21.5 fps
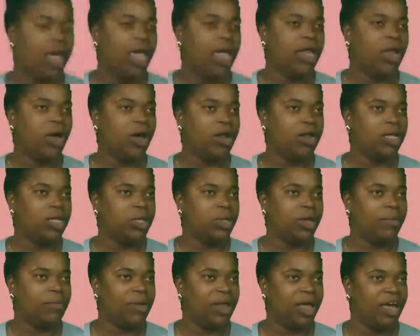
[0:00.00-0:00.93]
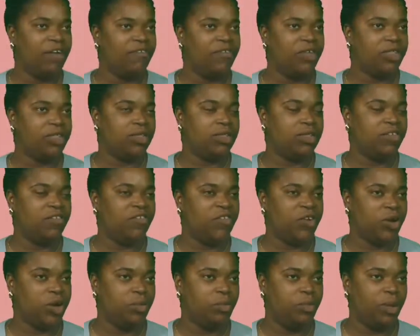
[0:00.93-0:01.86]
In order to apply for this
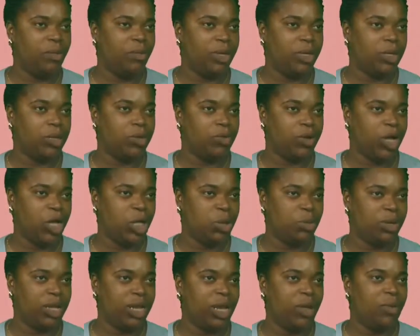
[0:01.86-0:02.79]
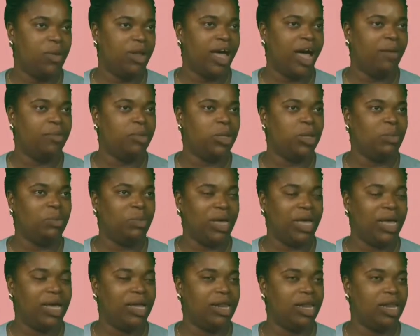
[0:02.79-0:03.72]
deferred payment arrangement, they will have to
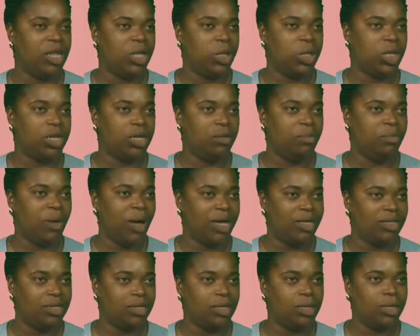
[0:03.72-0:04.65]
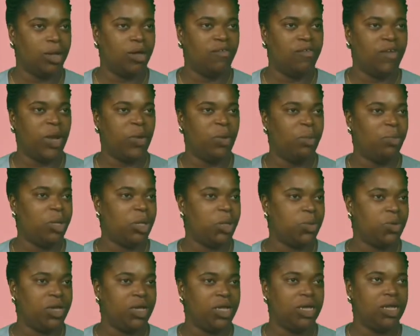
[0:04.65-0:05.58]
make an initial deposit of anywhere
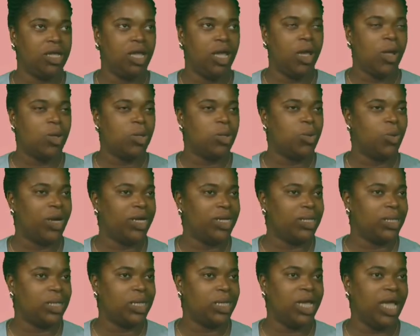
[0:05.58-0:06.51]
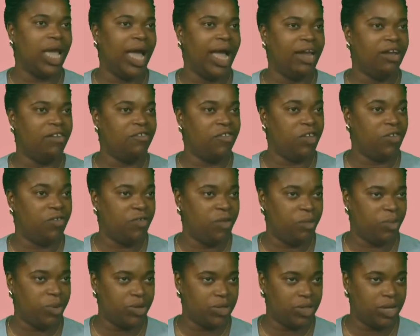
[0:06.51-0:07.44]
between 20 and
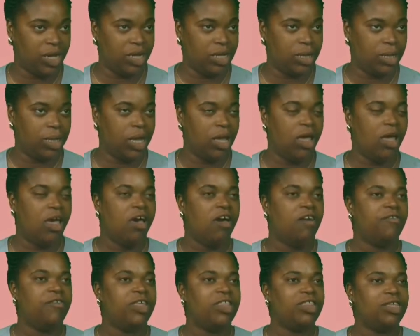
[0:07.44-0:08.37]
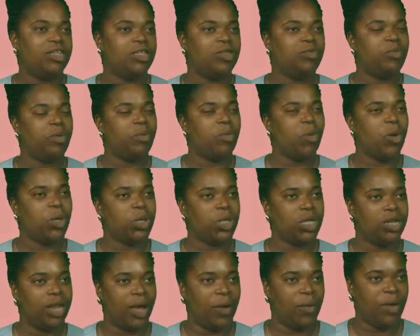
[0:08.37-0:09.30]
50%. For this
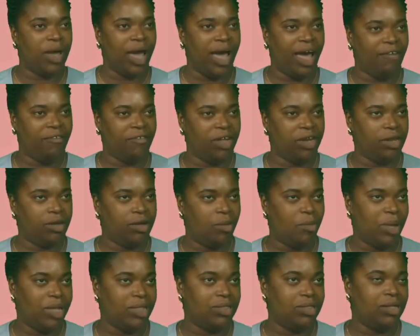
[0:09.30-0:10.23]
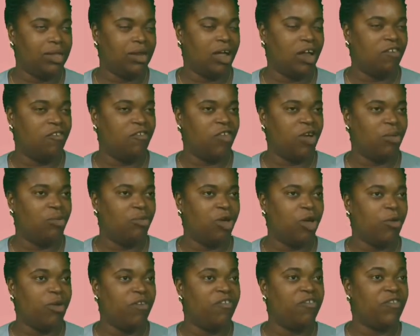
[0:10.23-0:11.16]
promotion that we're having commencing on
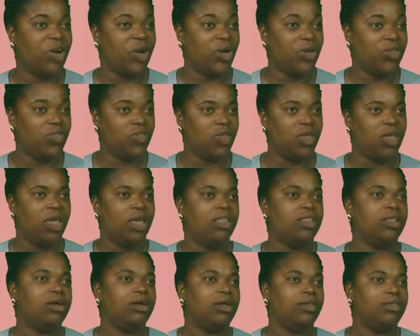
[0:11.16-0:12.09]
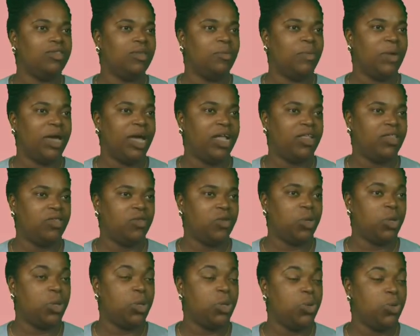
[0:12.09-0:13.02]
February 1st, the customer gets to
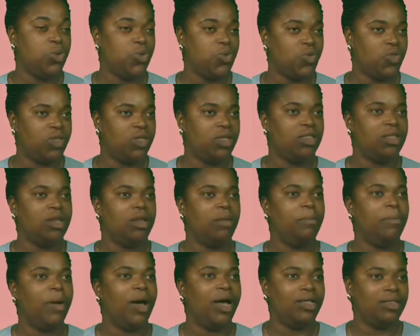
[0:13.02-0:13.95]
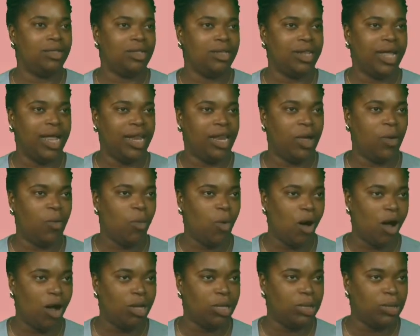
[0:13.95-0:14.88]
choose the deposit that they
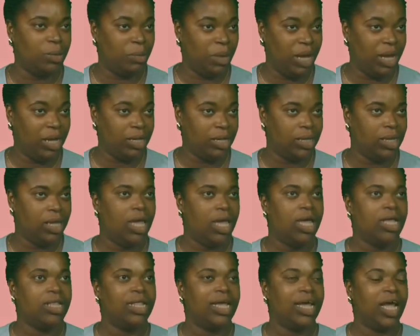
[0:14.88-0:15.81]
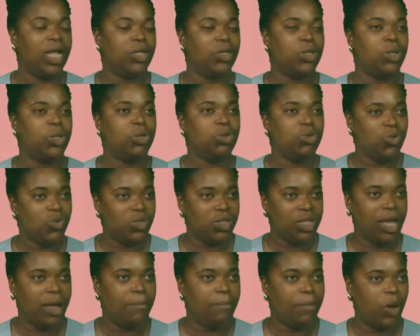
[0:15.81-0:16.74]
want to make. They get to choose
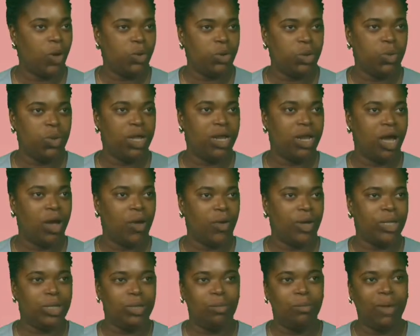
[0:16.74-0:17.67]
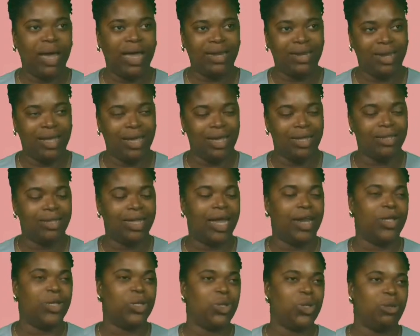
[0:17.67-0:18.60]
the amount. We are not going to mandate
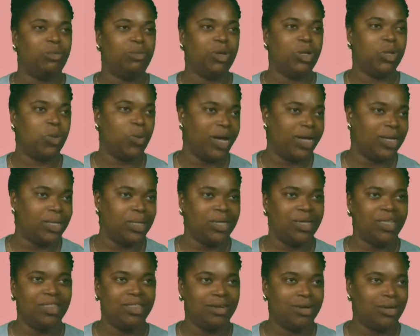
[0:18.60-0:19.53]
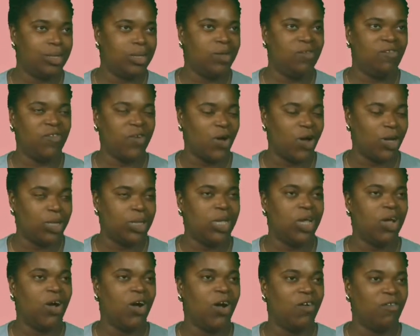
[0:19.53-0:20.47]
that it should be 20, 30, 40,
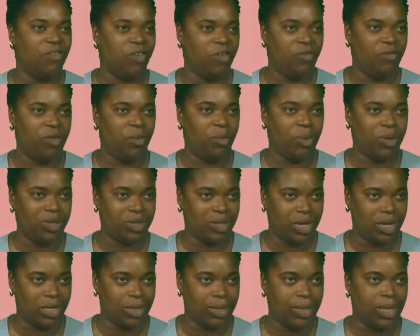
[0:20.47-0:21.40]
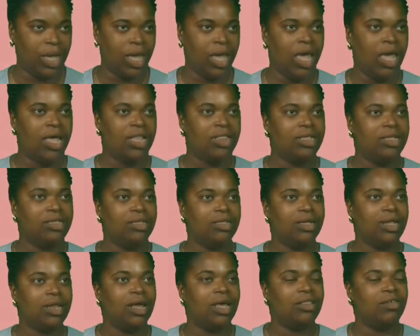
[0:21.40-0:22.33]
or 50%. This is
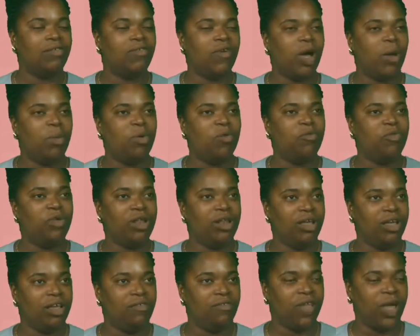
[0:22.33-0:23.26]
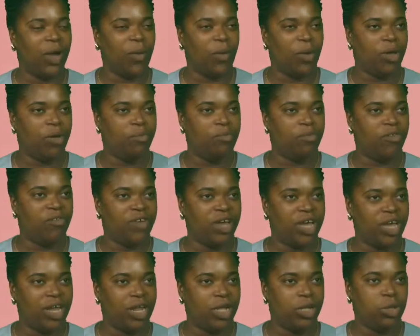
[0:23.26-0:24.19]
another form of relief that we are
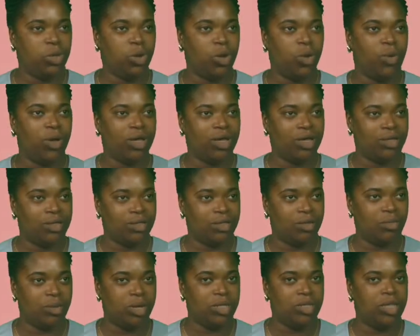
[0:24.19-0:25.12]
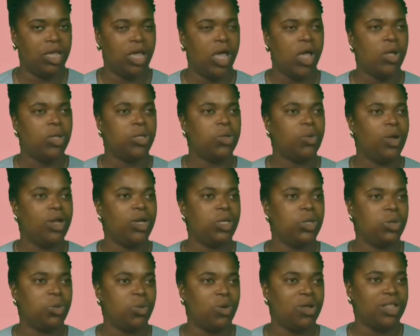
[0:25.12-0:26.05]
providing to our customers to
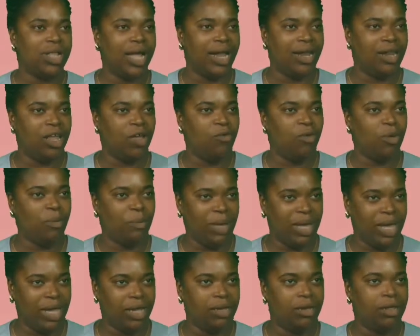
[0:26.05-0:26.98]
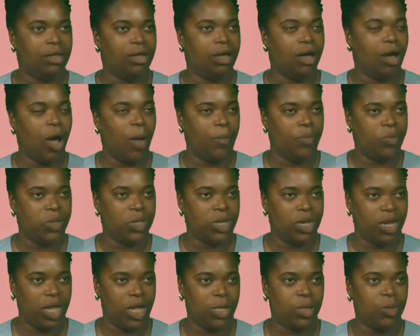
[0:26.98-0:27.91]
ensure that they remain up to
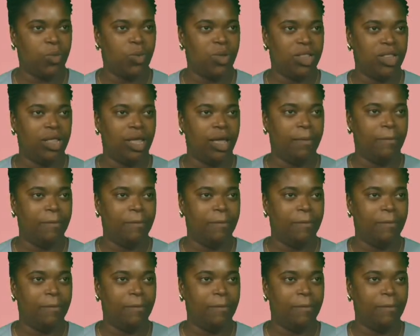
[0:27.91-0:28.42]
date with their